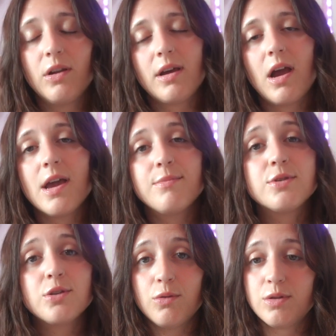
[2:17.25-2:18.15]
Like, I am
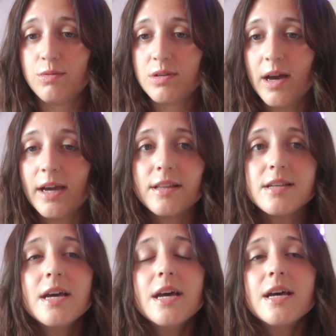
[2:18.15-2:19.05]
so tired.
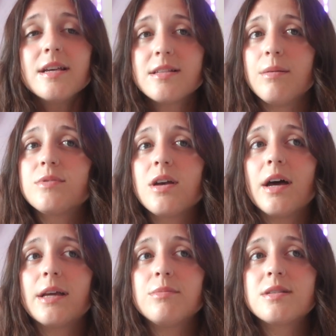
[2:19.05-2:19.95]

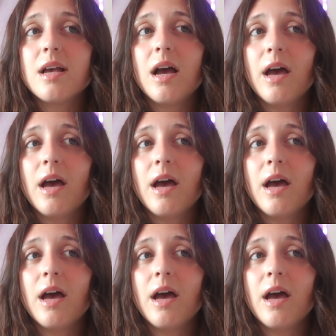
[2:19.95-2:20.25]
Sometimes